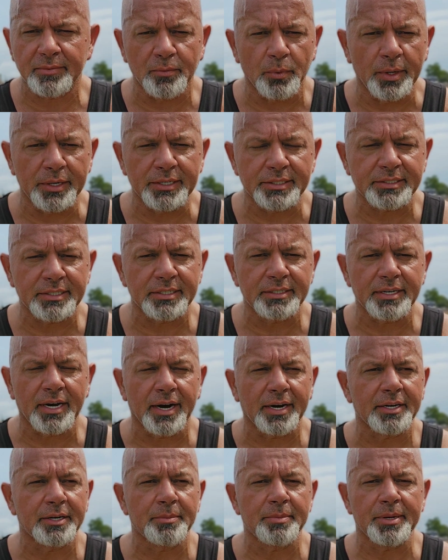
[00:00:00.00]
witnessing,
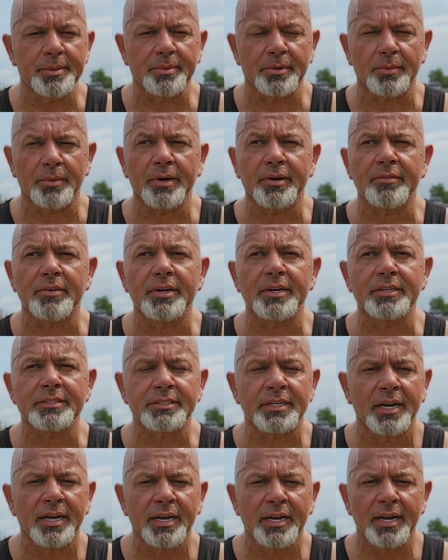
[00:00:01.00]
talking to people or whatever
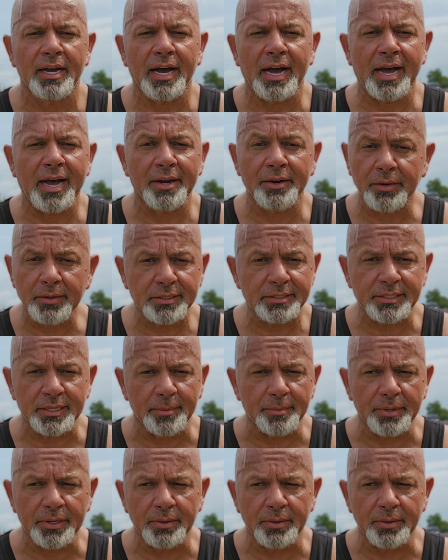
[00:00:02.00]
else, I noticed something.